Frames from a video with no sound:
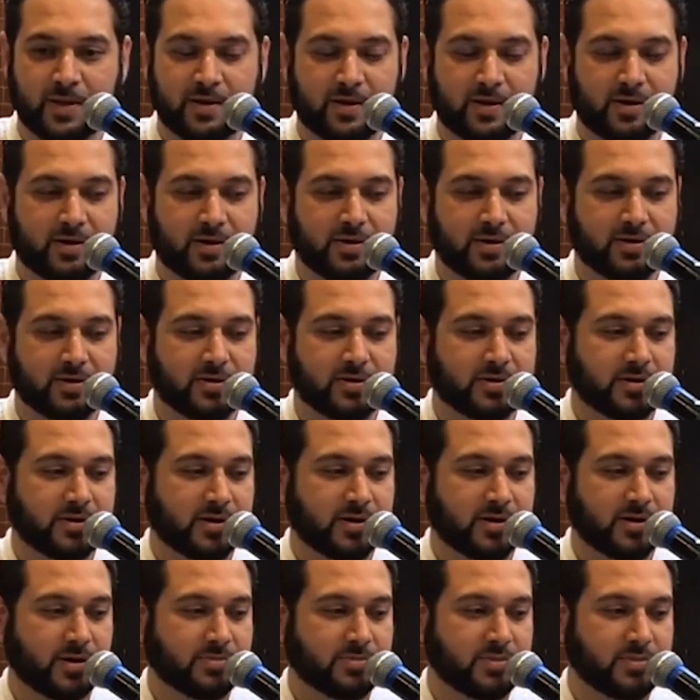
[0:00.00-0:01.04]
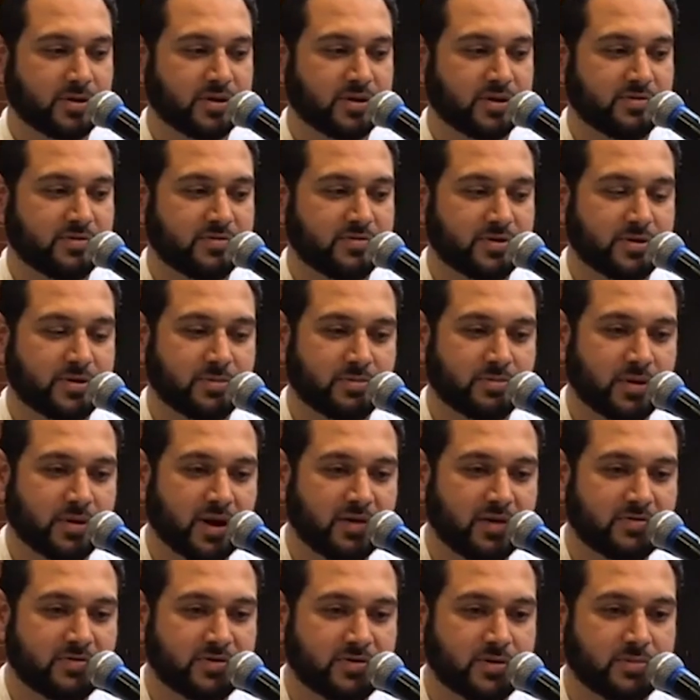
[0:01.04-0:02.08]
and our beloved
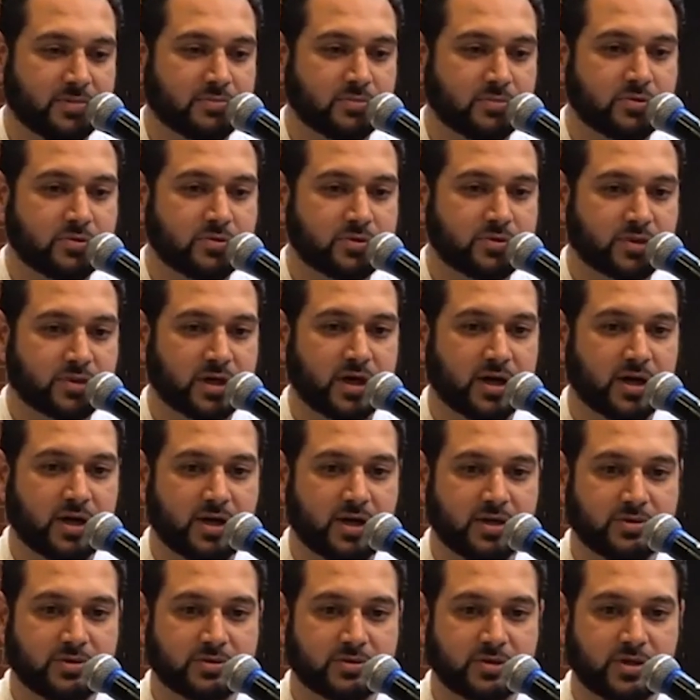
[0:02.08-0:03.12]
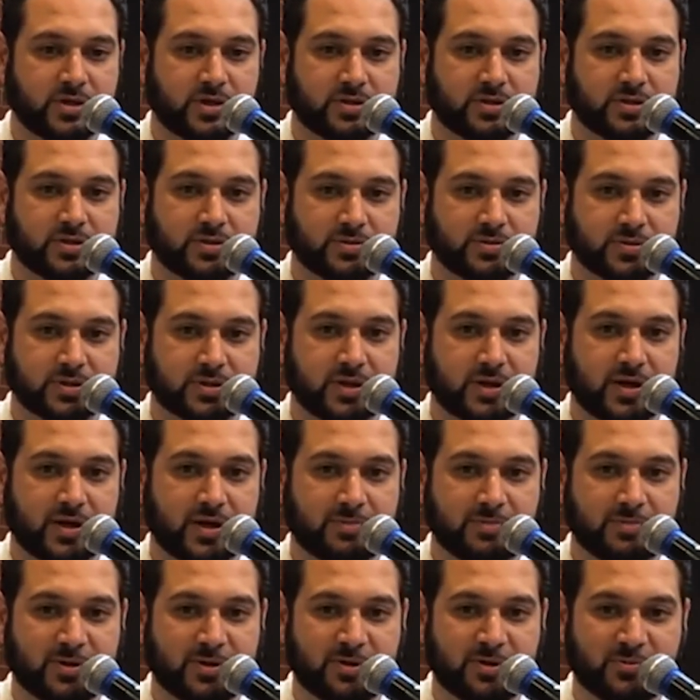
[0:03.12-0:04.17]
Prophet Musa alayhi salatu
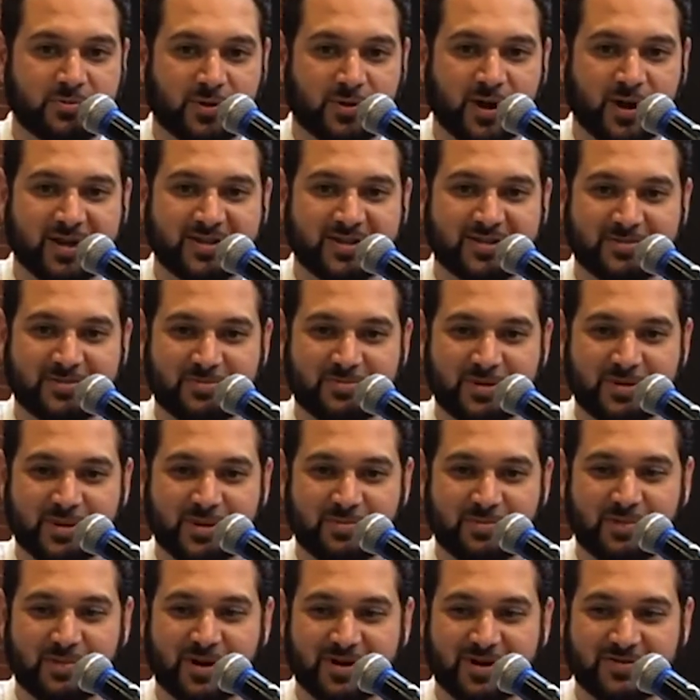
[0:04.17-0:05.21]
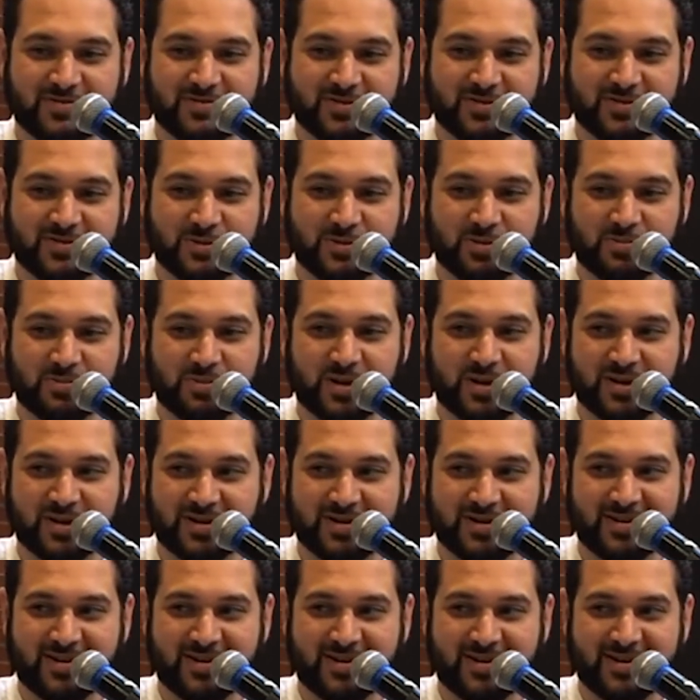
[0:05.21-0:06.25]
wasalam, he wanted to be a part of this
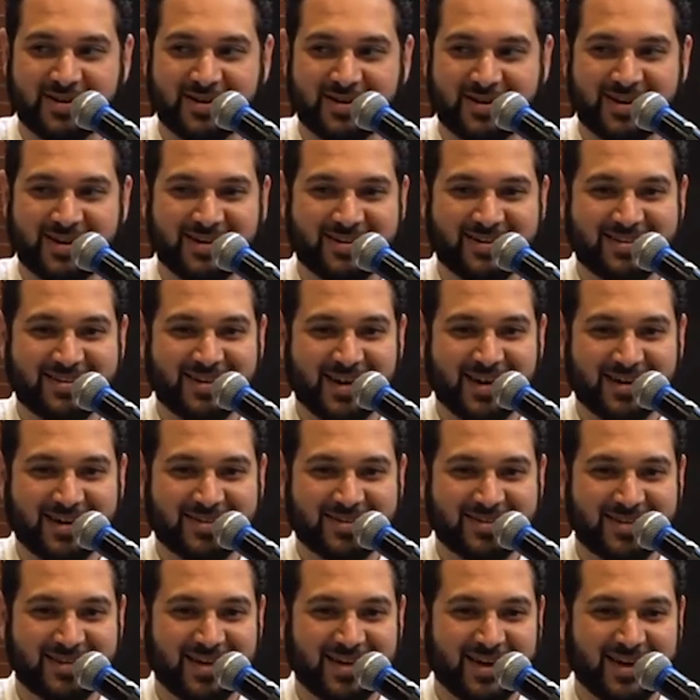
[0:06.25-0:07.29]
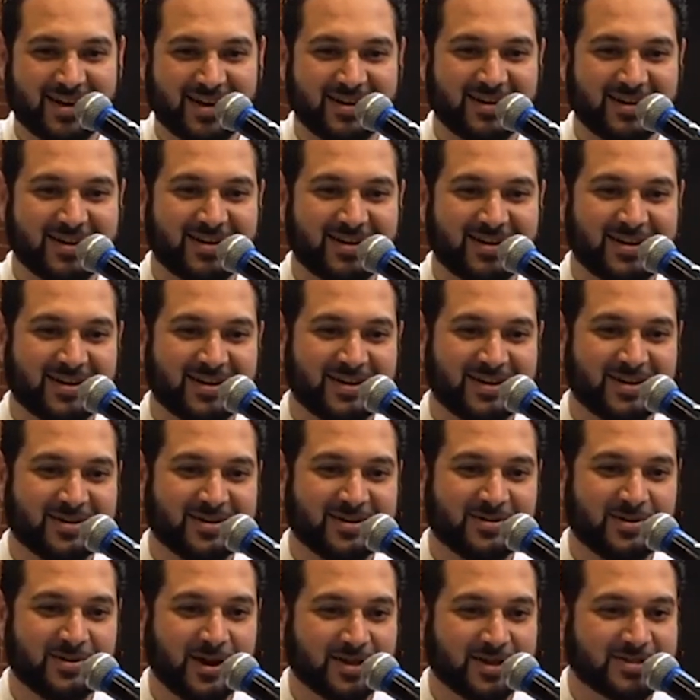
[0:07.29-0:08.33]
ummah, and he actually had an
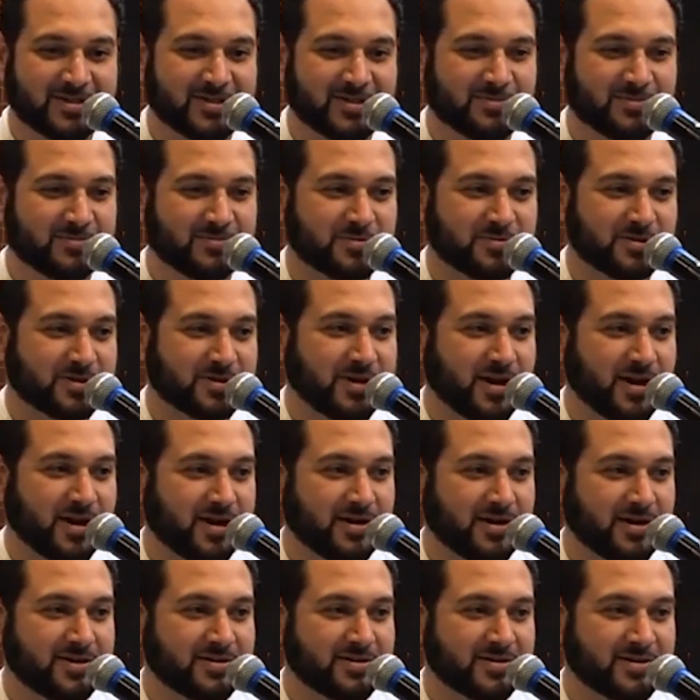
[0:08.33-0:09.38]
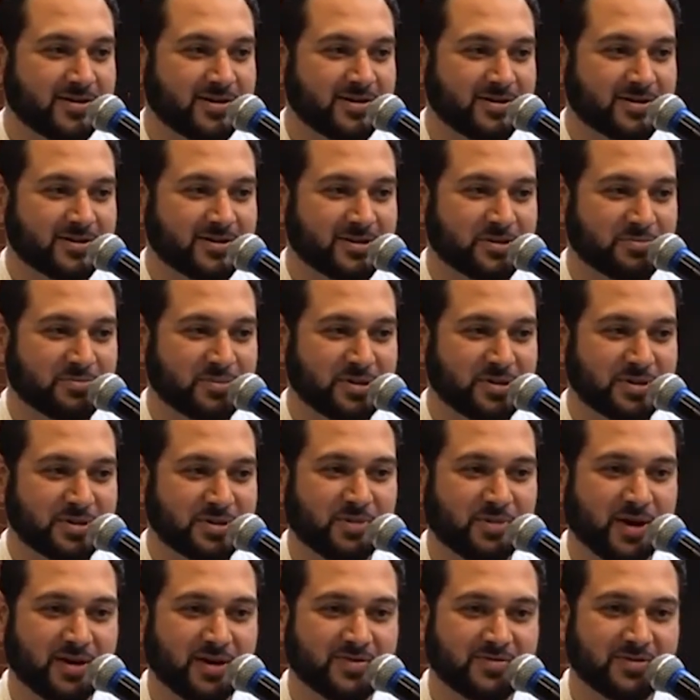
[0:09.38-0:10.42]
interaction with God to be a
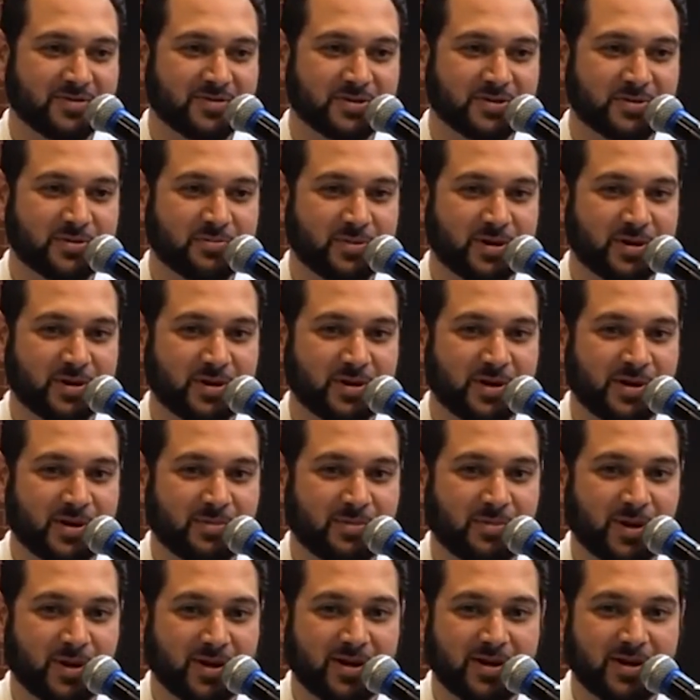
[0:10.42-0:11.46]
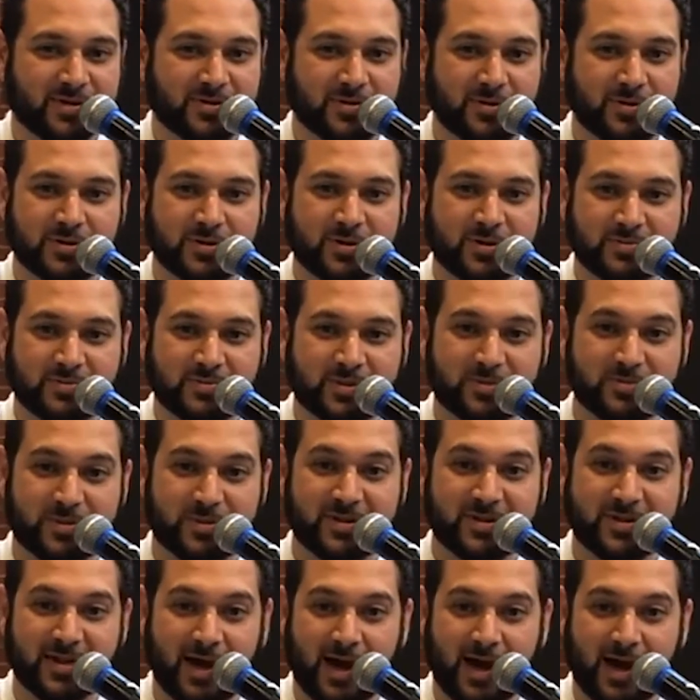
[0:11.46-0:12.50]
part of this ummah. But Allah told him to be
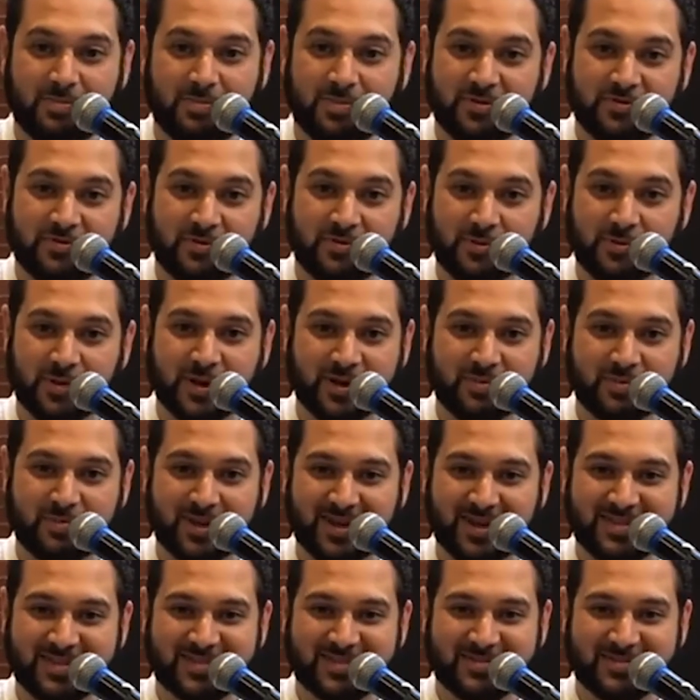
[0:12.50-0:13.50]
happy for where he placed him,